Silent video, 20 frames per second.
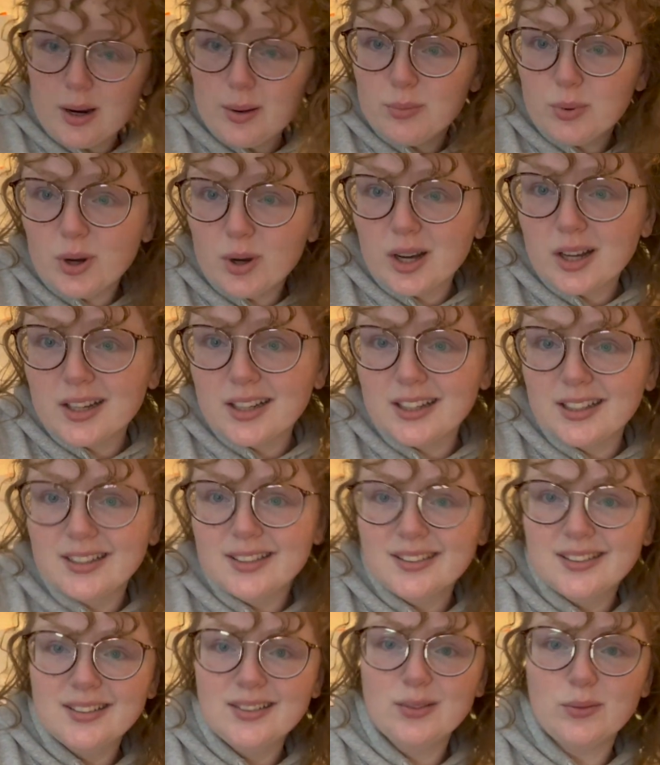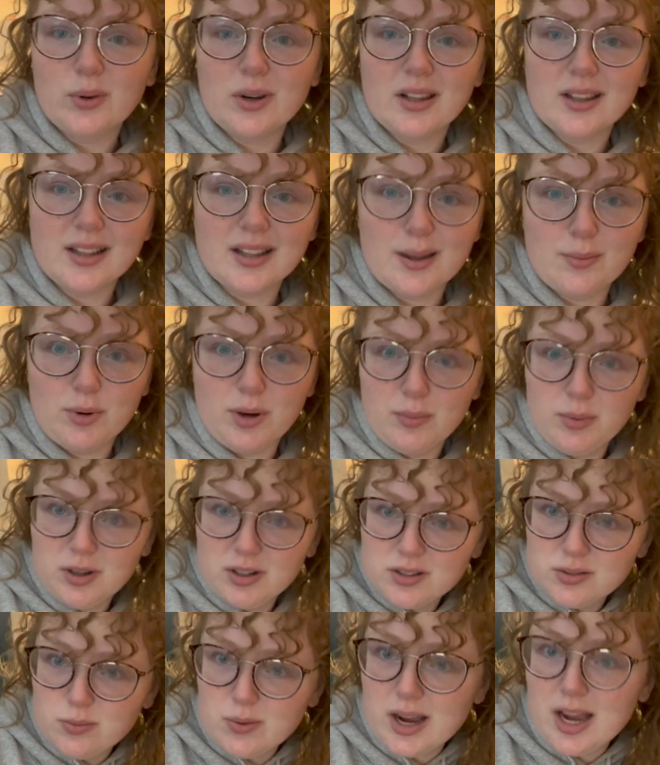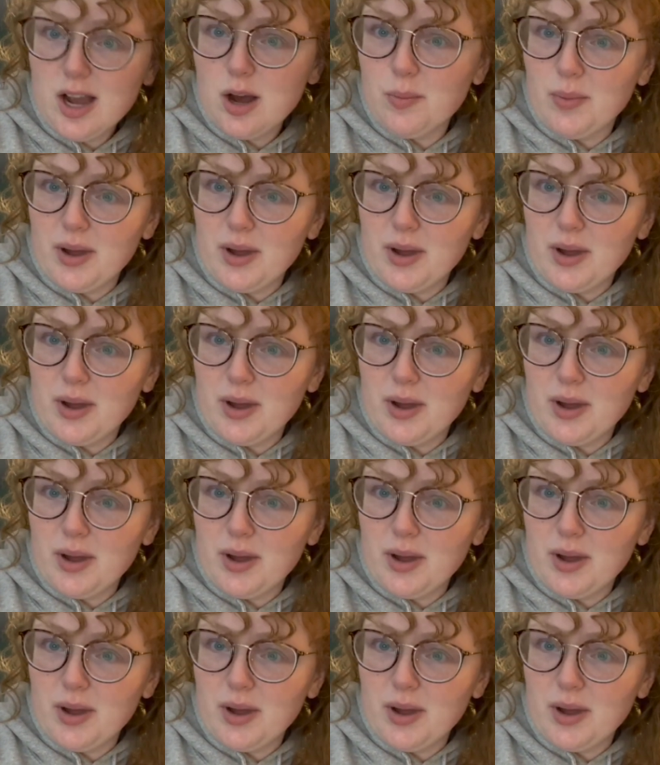book, one of the library books. Wow, my